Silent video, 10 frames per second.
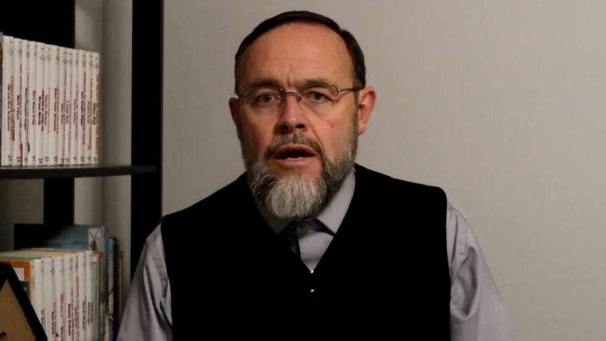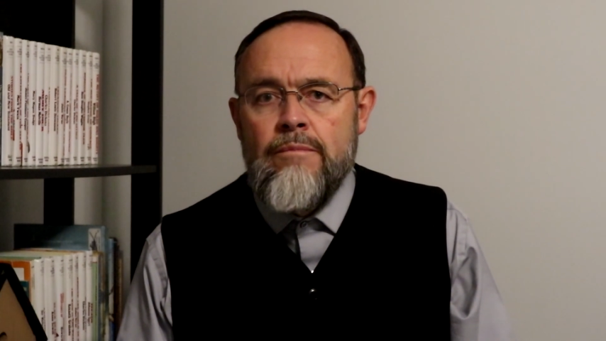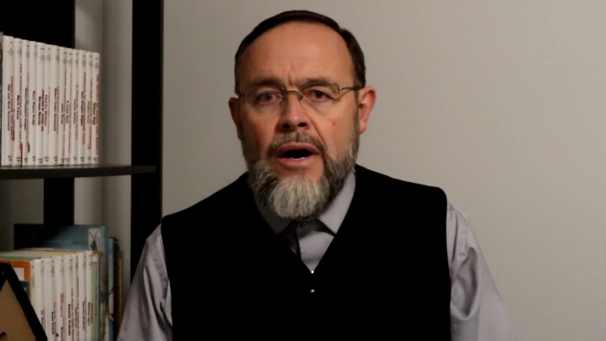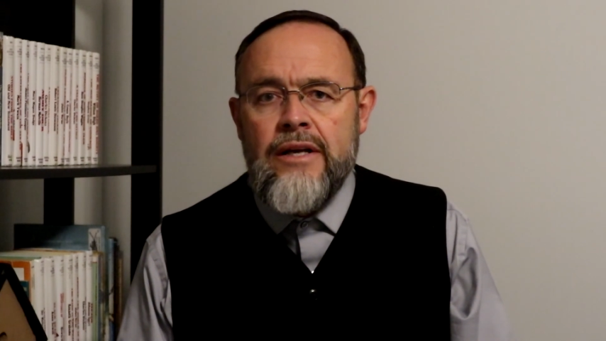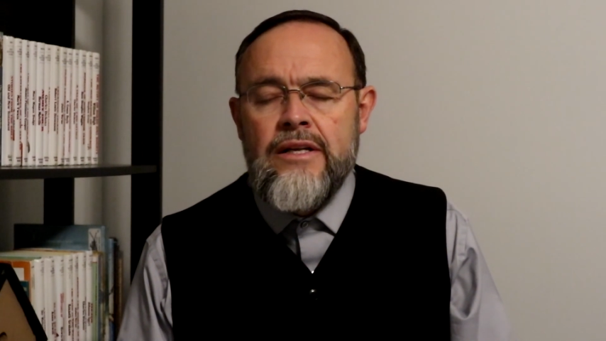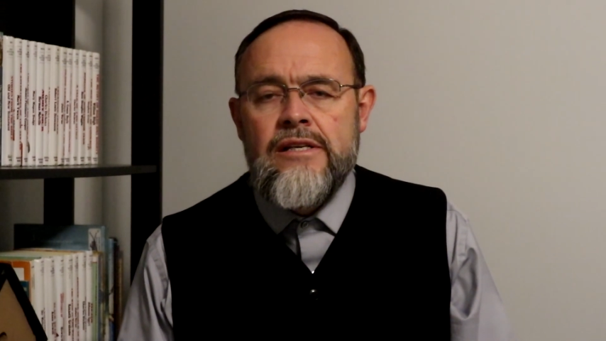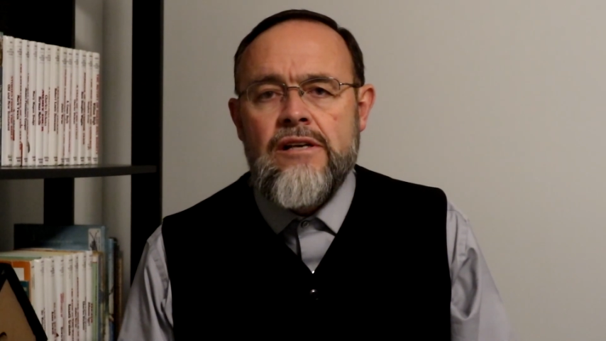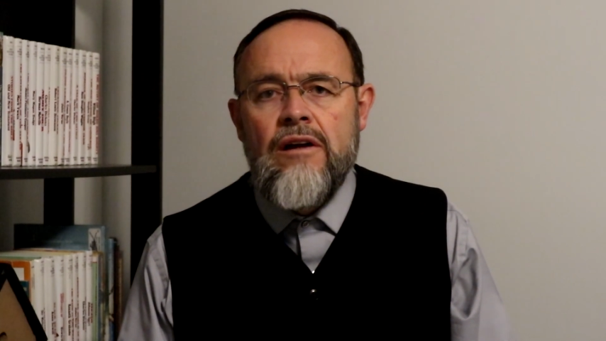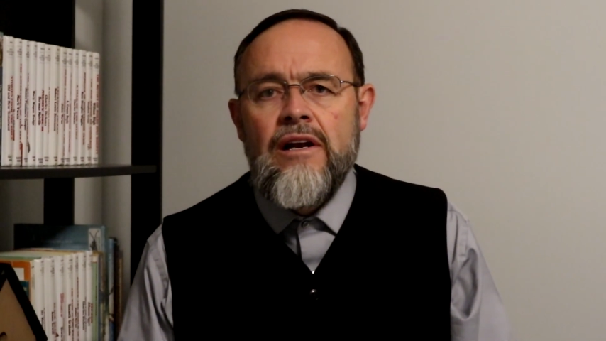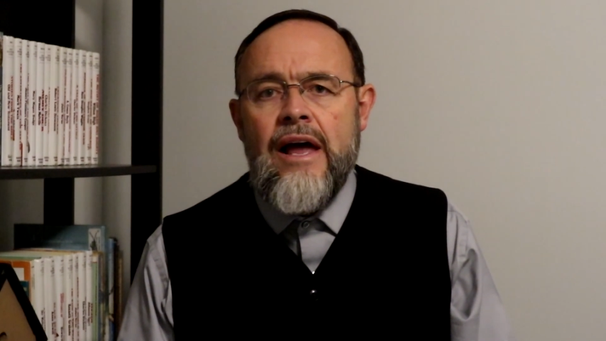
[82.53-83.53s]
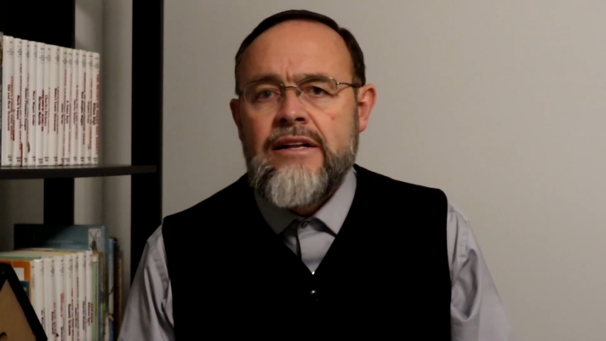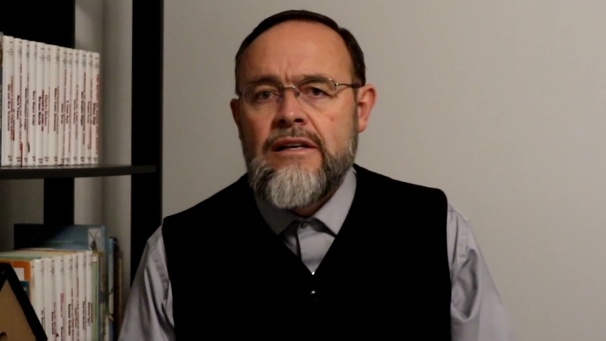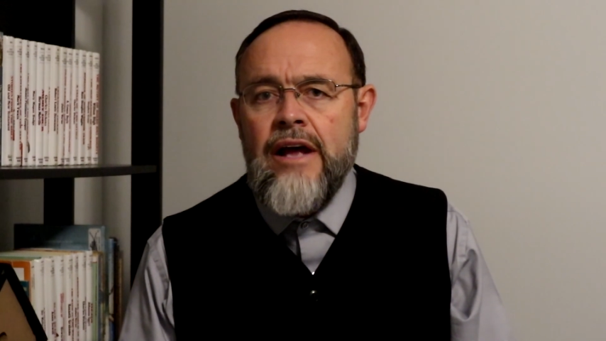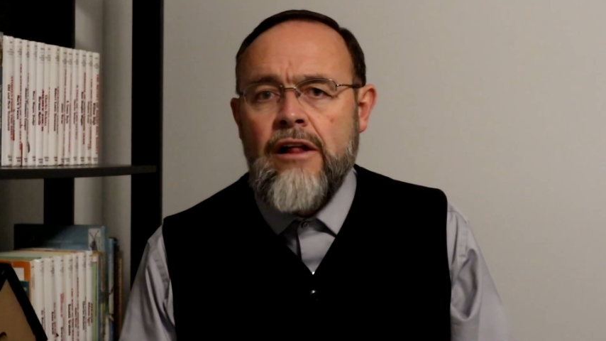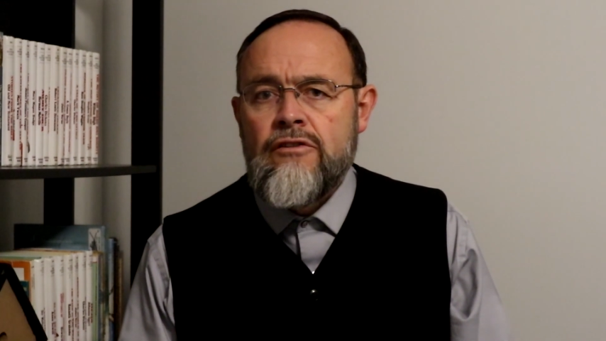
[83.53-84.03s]
by these
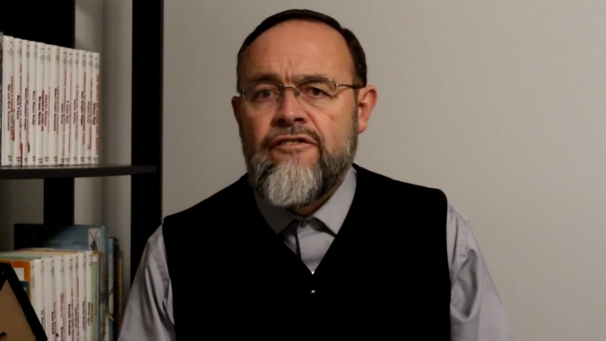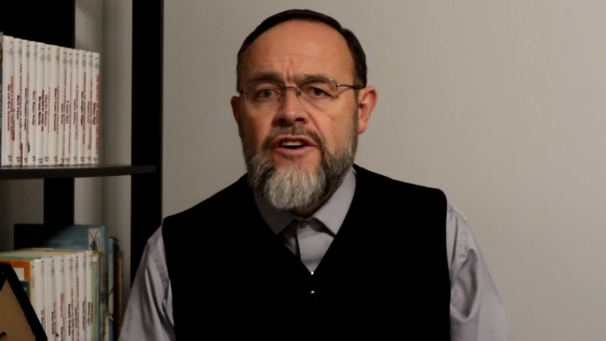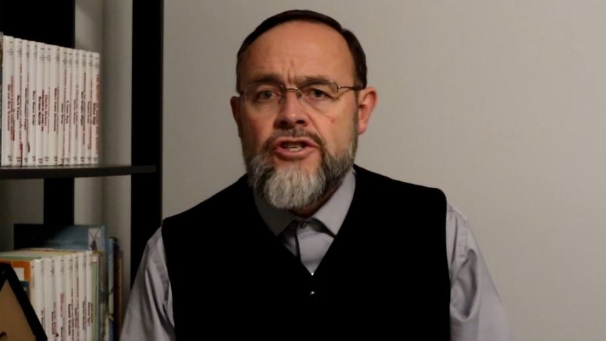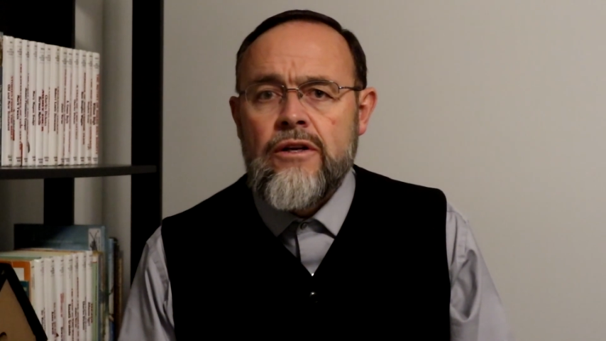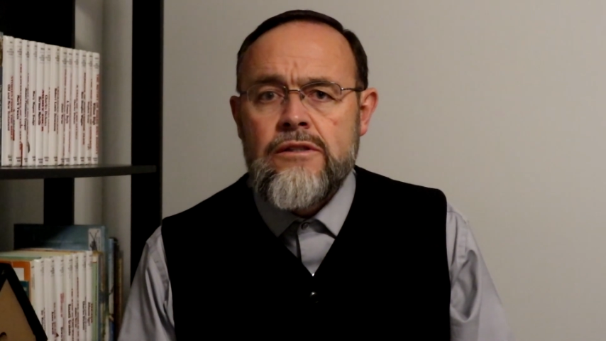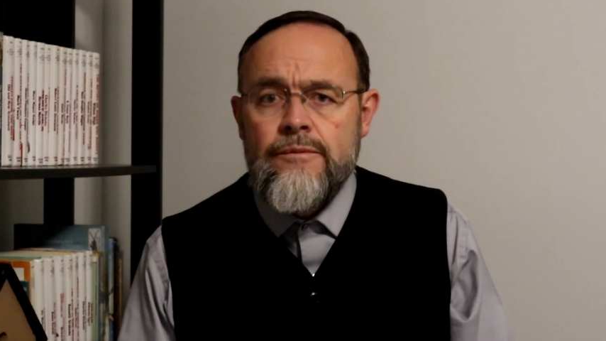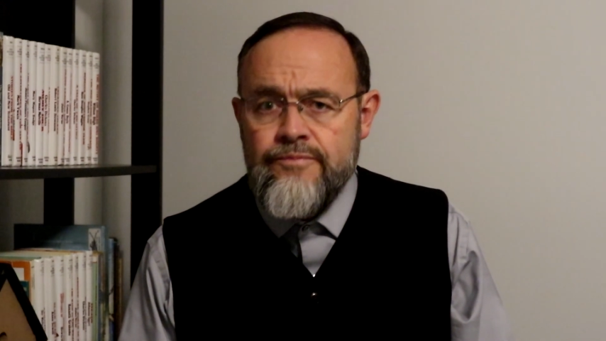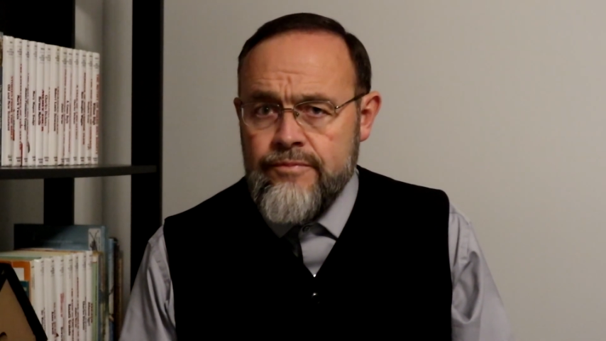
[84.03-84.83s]
unelected health officials